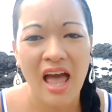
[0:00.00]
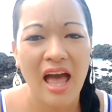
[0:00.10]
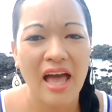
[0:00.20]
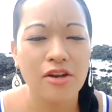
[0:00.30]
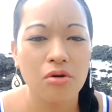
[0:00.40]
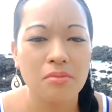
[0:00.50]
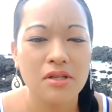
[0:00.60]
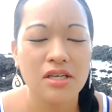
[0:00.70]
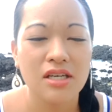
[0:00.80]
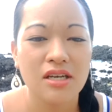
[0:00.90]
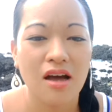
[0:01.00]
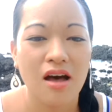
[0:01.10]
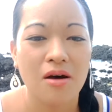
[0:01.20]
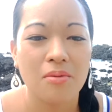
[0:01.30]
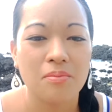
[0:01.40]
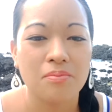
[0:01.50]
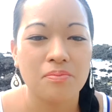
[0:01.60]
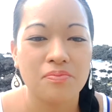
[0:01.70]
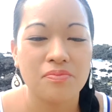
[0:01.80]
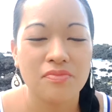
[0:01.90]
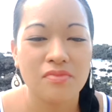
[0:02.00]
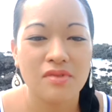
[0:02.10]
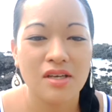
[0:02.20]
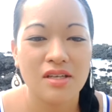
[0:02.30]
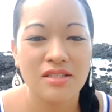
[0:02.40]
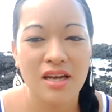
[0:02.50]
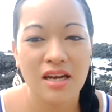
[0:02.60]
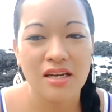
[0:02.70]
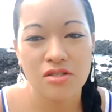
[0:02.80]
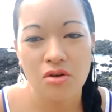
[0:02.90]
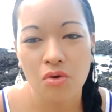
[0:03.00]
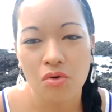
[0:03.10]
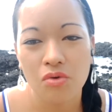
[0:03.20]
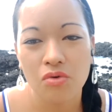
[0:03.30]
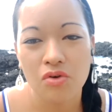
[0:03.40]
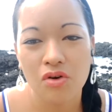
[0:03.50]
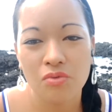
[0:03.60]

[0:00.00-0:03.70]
And normally, this kind of soul